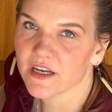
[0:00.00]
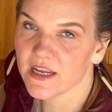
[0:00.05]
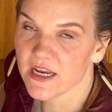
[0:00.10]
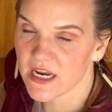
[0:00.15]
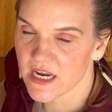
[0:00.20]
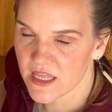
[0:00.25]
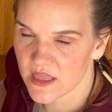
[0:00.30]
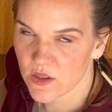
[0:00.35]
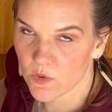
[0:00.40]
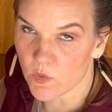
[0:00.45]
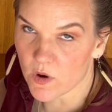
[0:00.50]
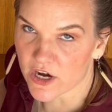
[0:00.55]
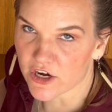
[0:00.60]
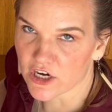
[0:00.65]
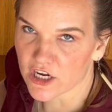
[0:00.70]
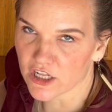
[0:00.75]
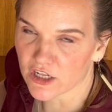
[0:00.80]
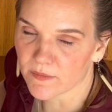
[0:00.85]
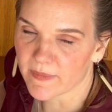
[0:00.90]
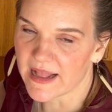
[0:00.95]
in the
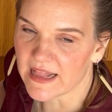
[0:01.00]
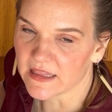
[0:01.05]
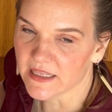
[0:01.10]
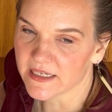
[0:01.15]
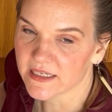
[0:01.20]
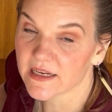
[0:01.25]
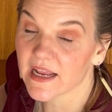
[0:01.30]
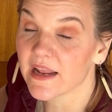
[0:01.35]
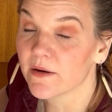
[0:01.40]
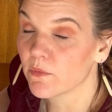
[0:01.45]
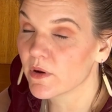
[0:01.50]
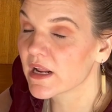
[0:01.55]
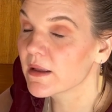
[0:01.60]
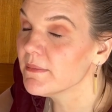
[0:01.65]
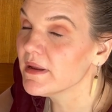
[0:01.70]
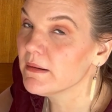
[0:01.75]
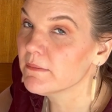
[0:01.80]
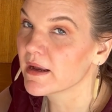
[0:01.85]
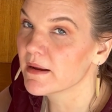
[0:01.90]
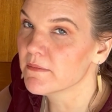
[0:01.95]
watercolor palette, and what I
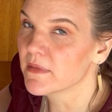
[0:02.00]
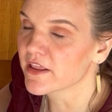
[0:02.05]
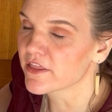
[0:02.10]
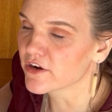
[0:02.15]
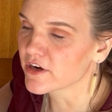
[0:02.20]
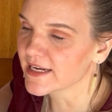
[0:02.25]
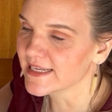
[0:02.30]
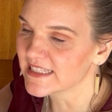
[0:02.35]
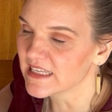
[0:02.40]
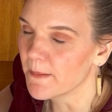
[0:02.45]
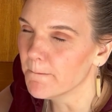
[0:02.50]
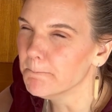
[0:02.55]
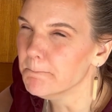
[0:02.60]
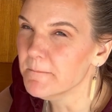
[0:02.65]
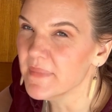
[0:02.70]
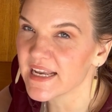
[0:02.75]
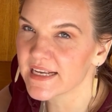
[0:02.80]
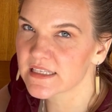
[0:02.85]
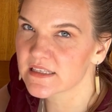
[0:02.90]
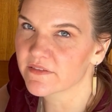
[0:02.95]
mean by mother is a
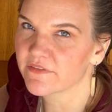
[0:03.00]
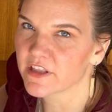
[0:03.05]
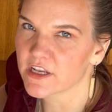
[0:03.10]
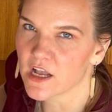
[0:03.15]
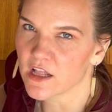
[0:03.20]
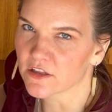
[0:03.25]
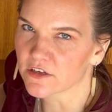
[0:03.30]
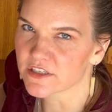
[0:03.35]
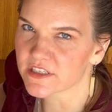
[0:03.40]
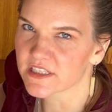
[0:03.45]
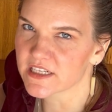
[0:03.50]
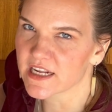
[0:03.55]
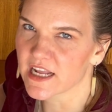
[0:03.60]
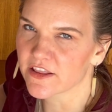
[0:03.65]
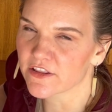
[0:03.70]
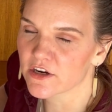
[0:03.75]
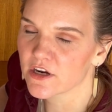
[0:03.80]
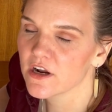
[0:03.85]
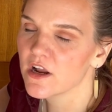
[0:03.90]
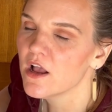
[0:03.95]
mix of the colors
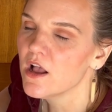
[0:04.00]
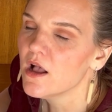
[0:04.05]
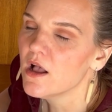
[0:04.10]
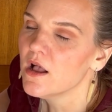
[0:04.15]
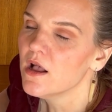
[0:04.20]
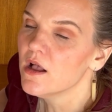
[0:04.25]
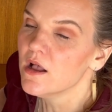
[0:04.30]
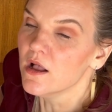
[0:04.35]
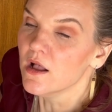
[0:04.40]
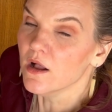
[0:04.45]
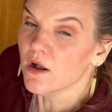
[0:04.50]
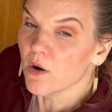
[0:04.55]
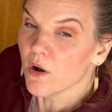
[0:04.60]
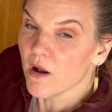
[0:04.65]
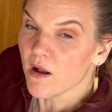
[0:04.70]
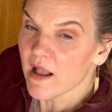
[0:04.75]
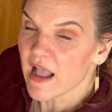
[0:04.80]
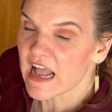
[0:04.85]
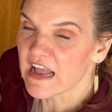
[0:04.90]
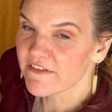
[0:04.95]
together.
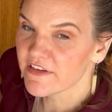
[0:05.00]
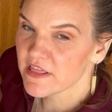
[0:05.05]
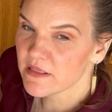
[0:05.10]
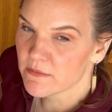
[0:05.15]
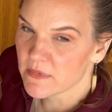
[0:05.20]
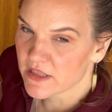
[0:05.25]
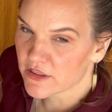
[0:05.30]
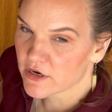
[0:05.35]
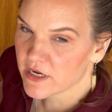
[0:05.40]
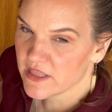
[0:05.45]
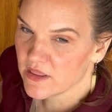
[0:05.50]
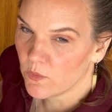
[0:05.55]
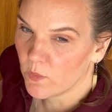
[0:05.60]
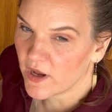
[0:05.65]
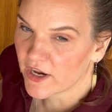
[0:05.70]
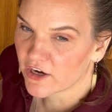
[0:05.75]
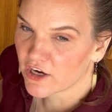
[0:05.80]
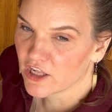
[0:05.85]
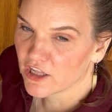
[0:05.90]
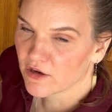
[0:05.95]
Having the mother in the
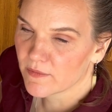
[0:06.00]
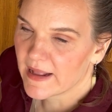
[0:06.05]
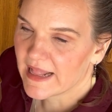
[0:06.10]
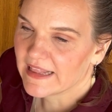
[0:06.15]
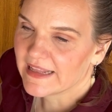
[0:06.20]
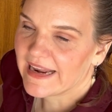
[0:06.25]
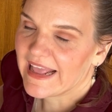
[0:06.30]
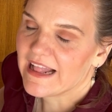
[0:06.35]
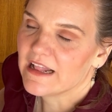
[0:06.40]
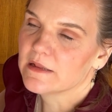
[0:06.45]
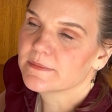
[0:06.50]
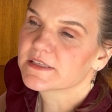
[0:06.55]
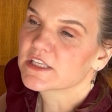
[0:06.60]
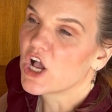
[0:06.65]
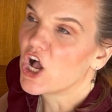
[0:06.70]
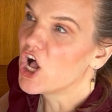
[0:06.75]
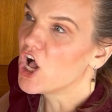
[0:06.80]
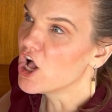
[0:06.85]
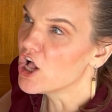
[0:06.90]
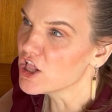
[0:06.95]
watercolor palette helps
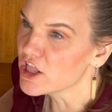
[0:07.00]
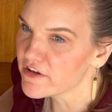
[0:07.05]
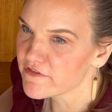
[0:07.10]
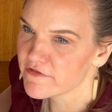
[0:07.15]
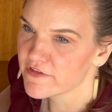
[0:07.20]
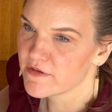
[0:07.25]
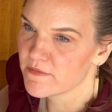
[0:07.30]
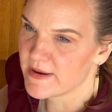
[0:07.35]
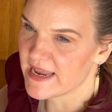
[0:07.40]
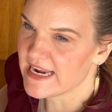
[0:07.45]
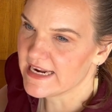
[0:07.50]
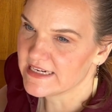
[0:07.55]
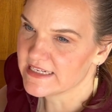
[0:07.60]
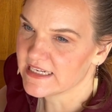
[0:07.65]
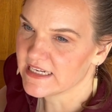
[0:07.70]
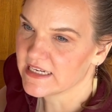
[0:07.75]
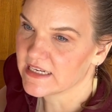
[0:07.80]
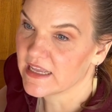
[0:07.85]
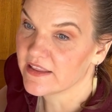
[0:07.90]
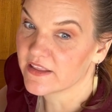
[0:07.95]
all of the
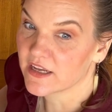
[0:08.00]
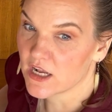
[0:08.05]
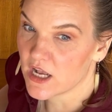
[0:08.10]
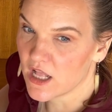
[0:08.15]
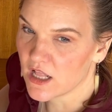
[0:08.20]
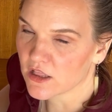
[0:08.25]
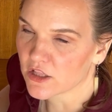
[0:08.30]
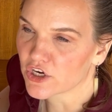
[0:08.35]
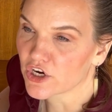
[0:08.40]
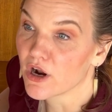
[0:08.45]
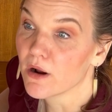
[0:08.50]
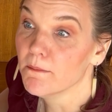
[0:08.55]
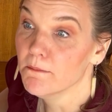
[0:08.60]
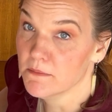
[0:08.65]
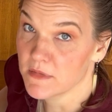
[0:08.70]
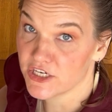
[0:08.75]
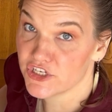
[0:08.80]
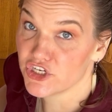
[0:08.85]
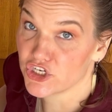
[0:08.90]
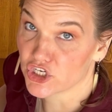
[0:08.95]
painting and the color
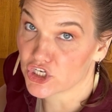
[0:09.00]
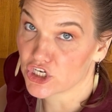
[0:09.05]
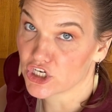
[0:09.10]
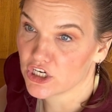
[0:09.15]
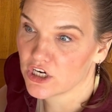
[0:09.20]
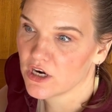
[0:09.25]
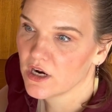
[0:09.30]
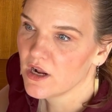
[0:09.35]
mature.